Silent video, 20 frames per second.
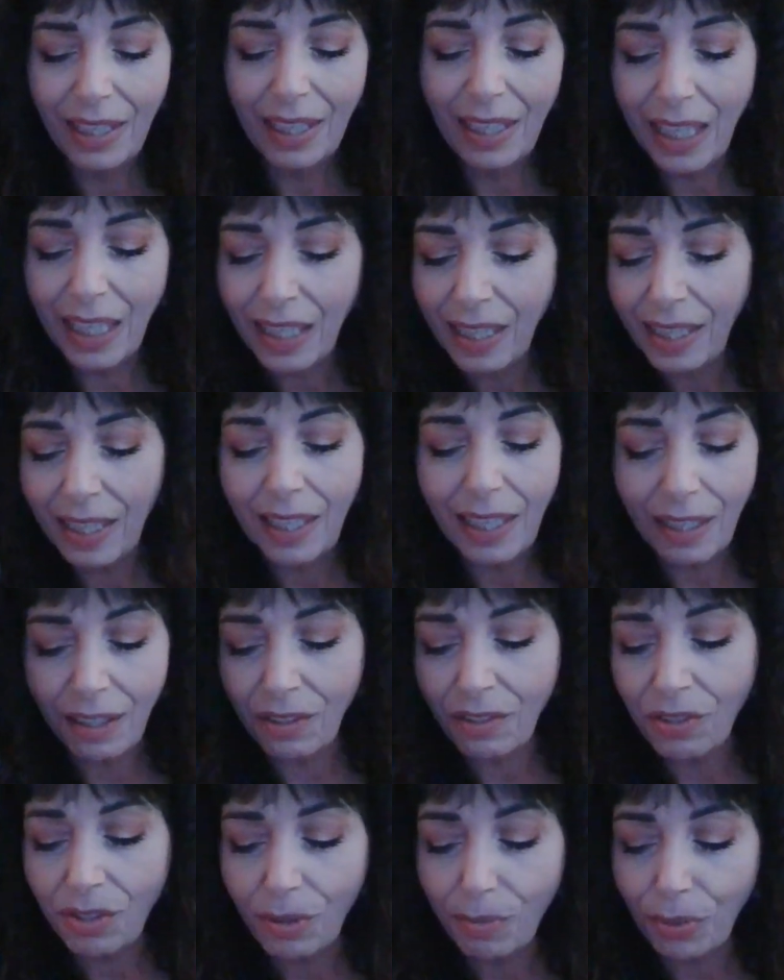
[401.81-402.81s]
giddy,
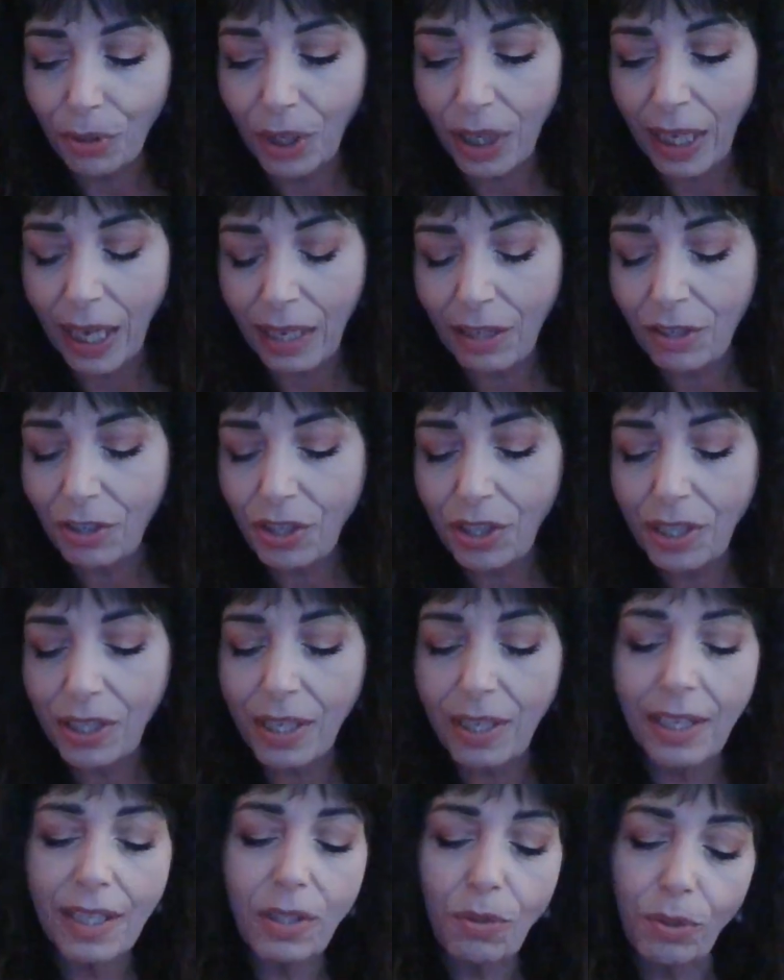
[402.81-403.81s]
exuberant energy to
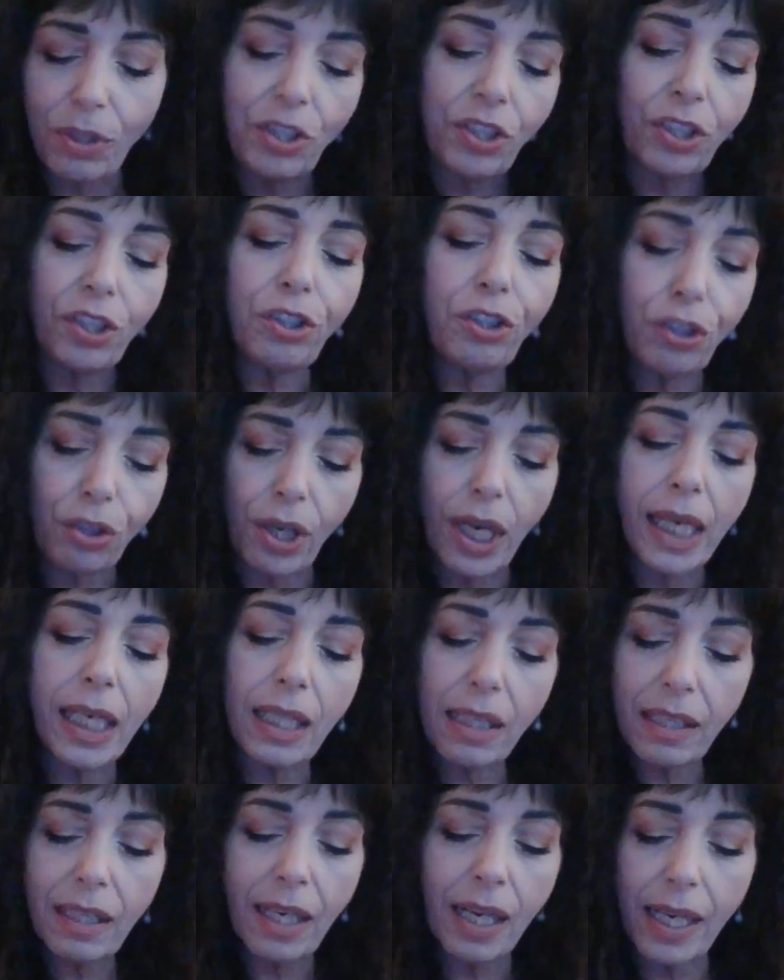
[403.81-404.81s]
this, which you're trying
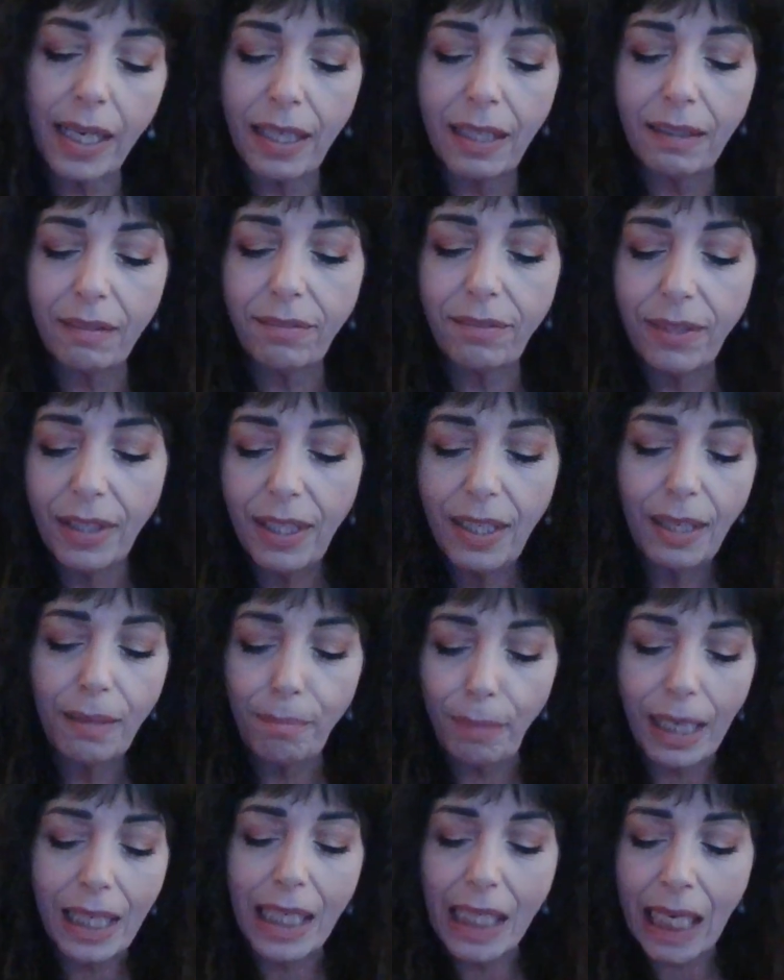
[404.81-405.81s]
to kind of
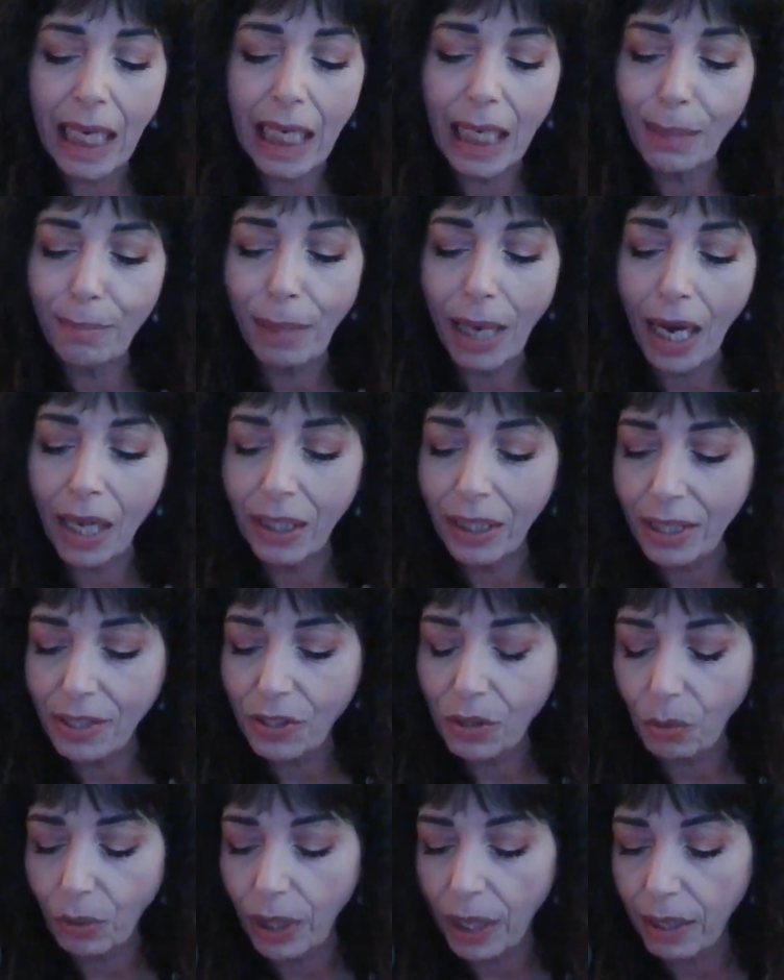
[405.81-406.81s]
maintain a
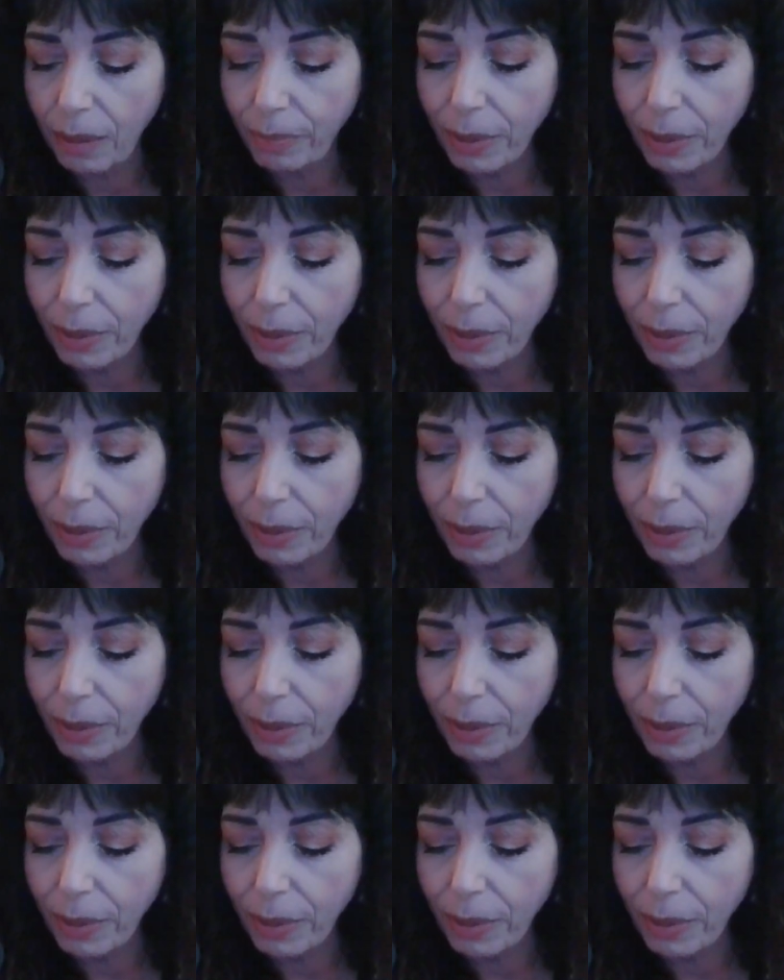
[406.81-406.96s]
balance with.